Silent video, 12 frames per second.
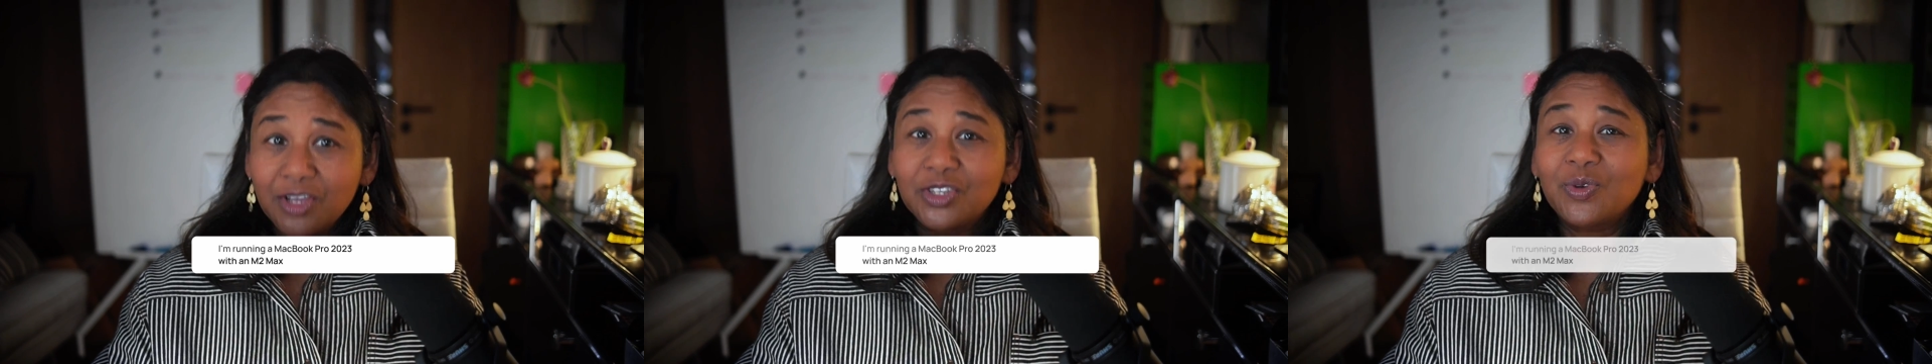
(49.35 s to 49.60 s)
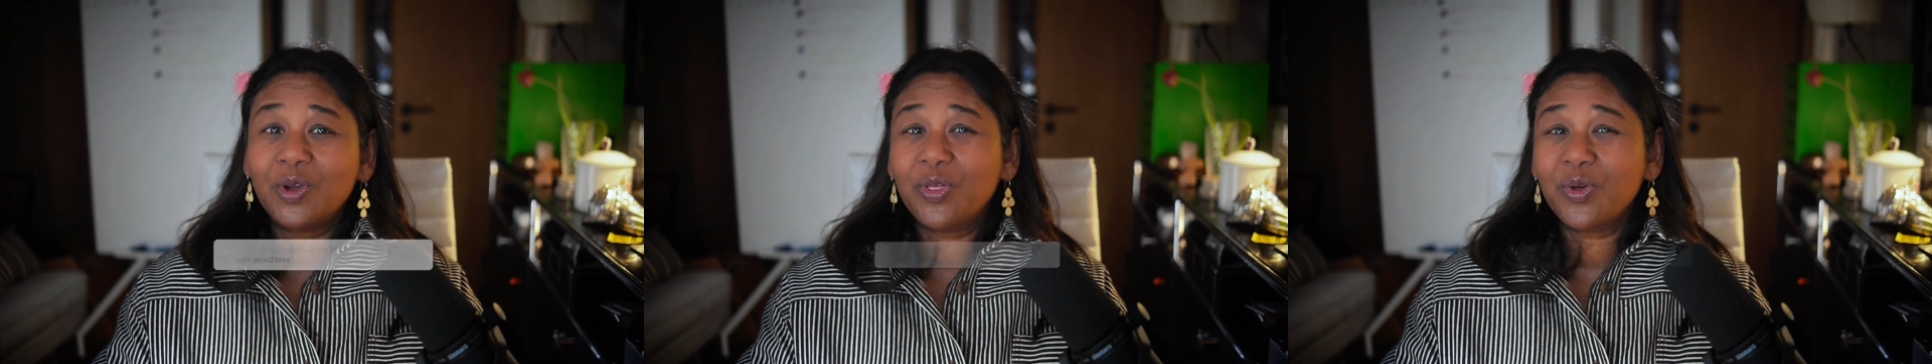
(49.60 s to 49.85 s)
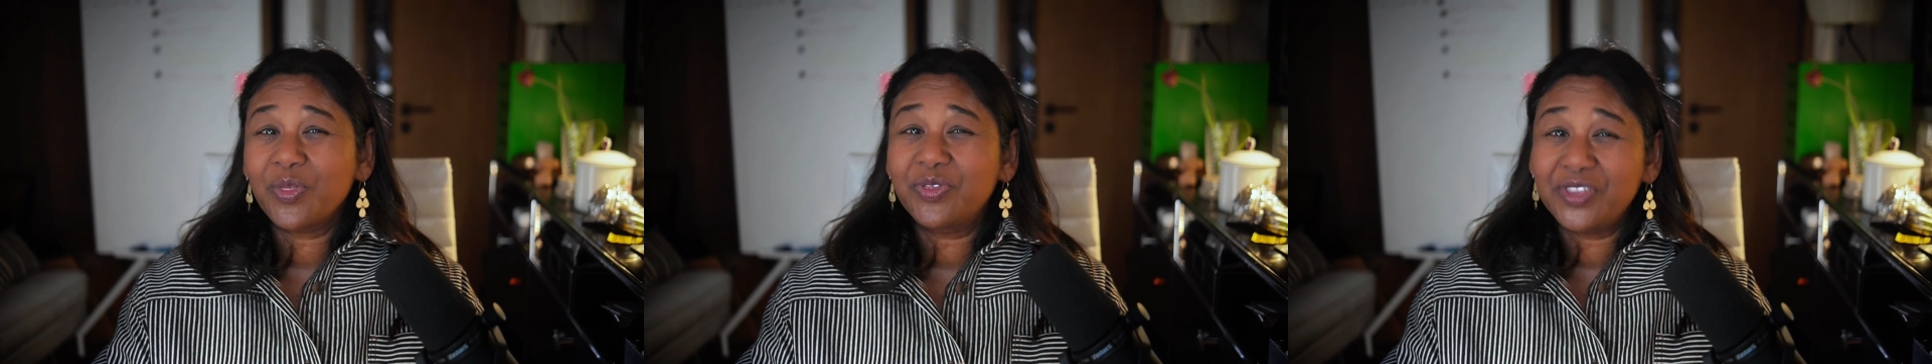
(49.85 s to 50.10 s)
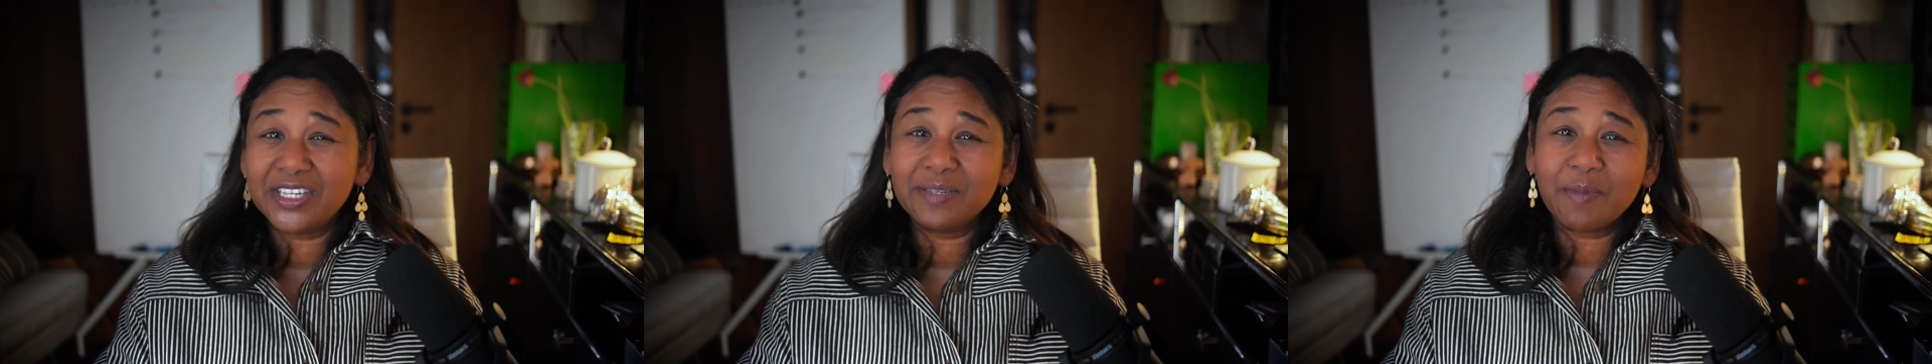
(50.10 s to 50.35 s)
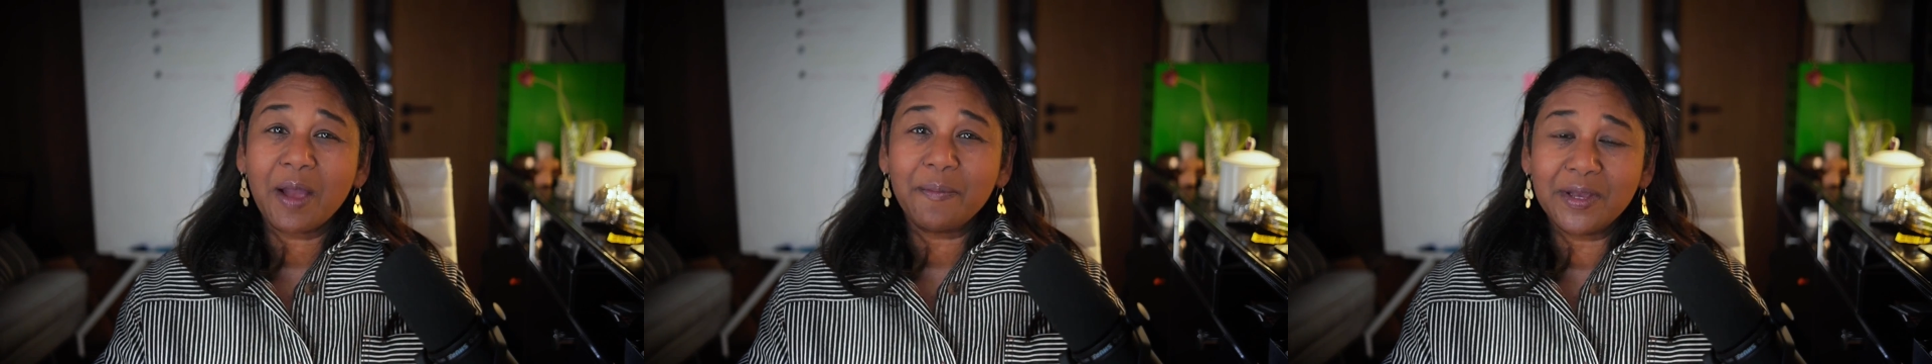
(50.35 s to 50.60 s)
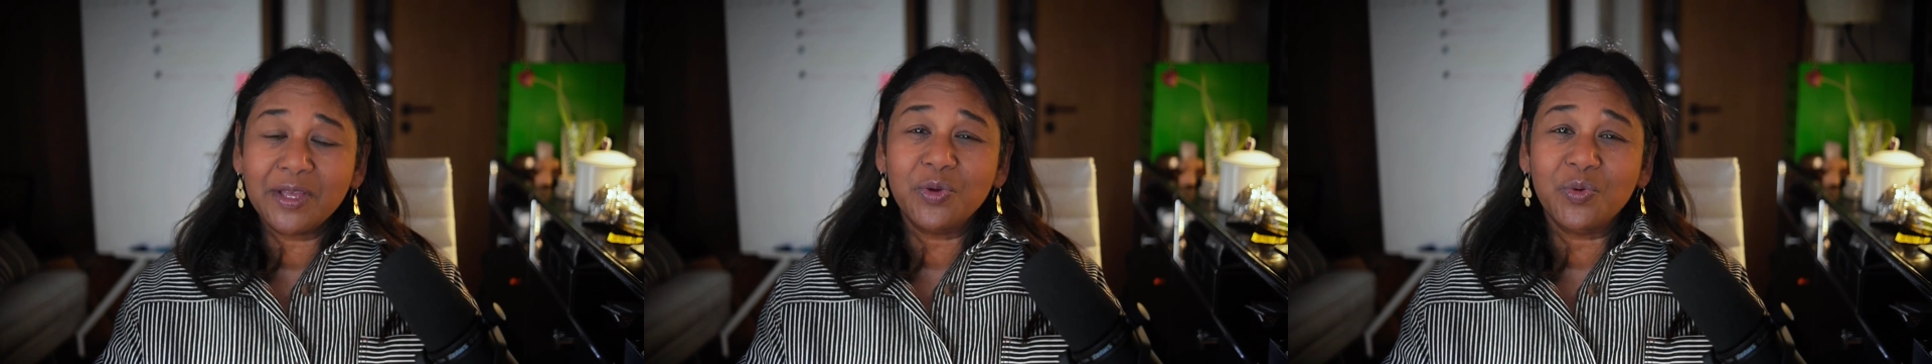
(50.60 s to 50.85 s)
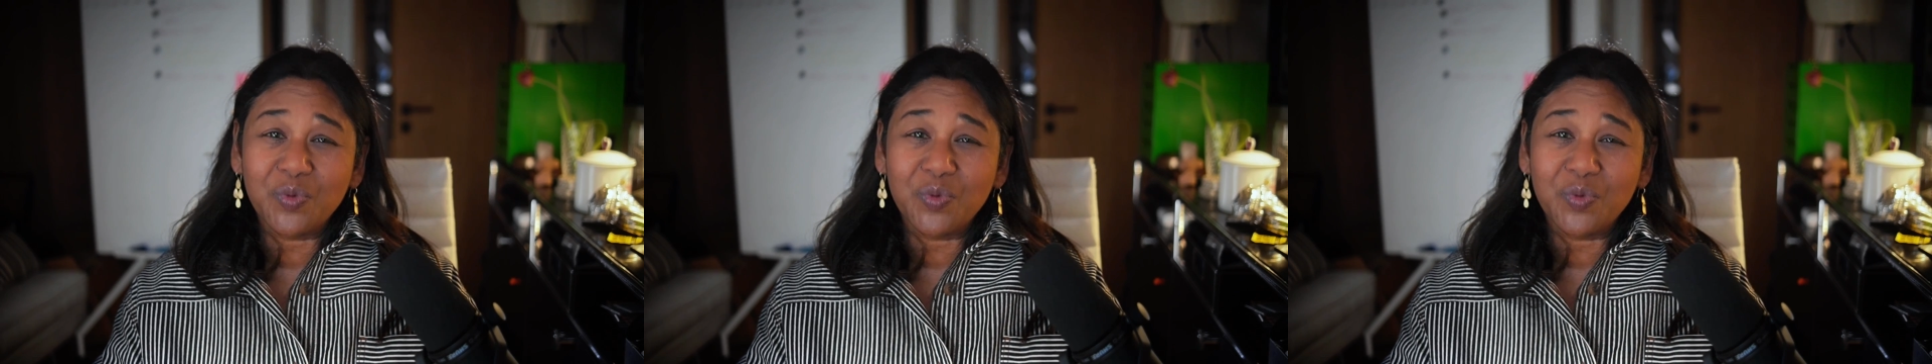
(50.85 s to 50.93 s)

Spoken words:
So I thought this might be the